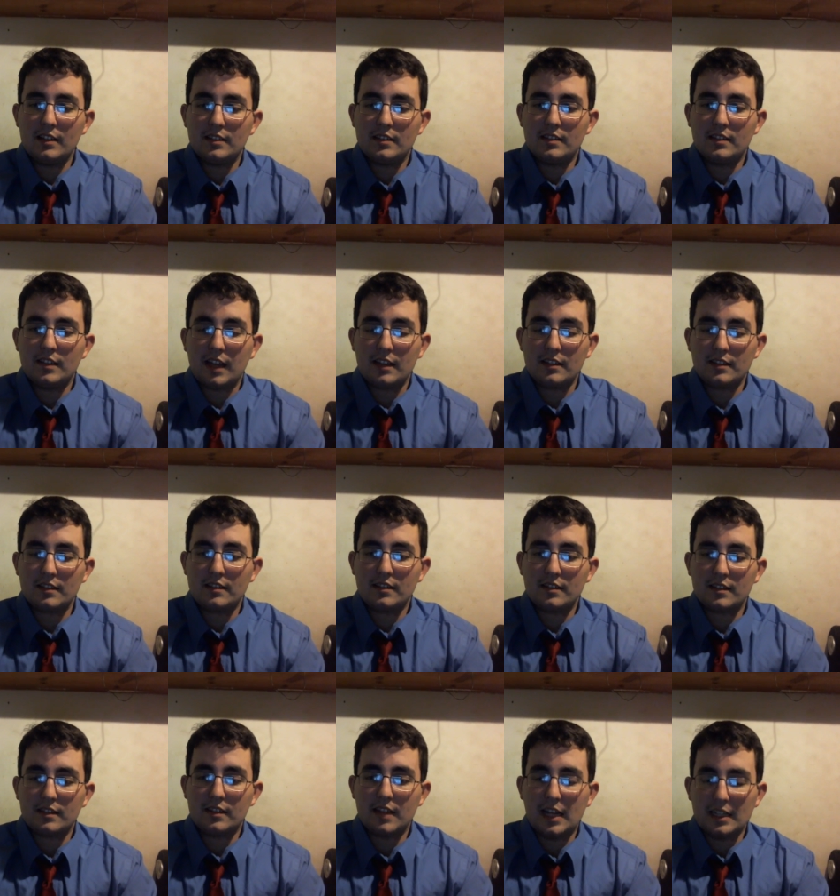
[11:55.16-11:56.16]
"That's
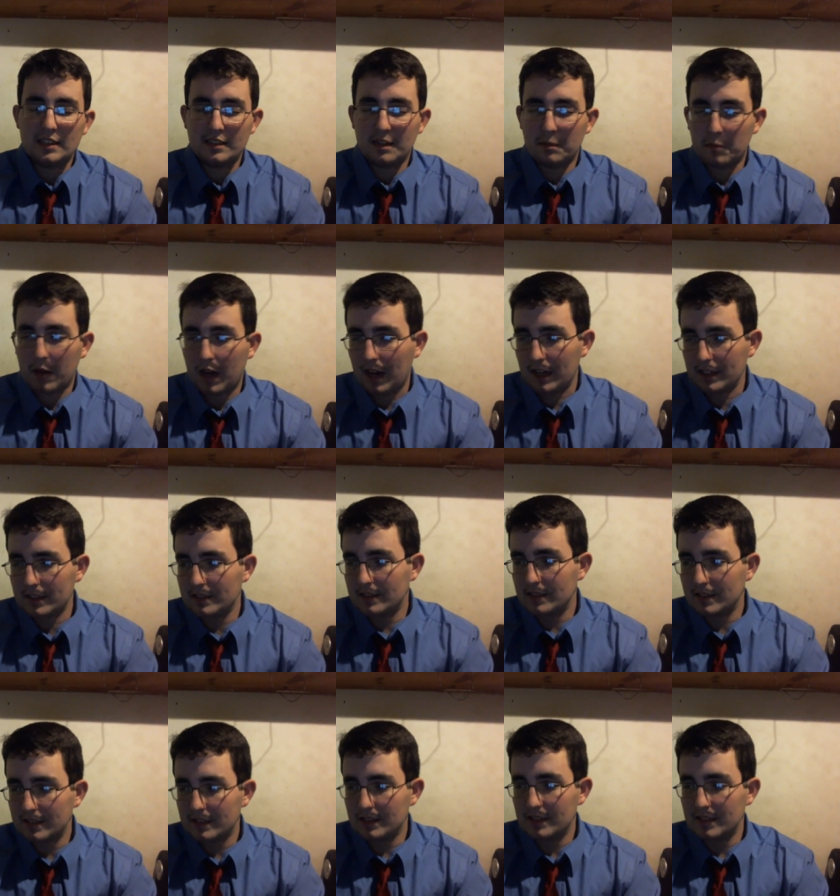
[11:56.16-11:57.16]
that's the
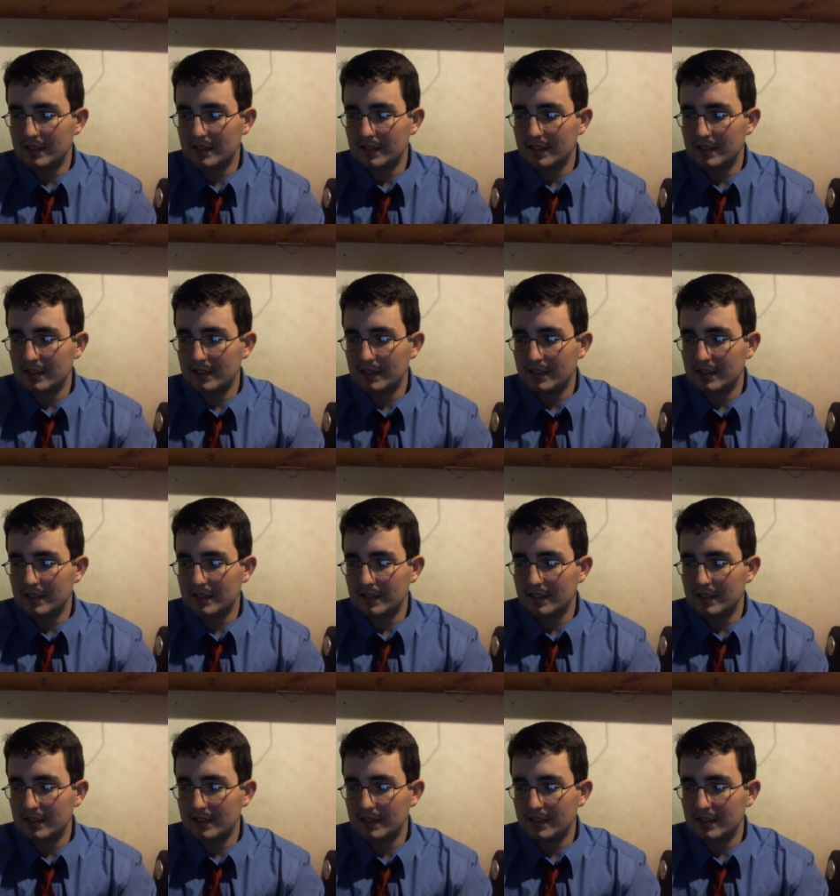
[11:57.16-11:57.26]
box.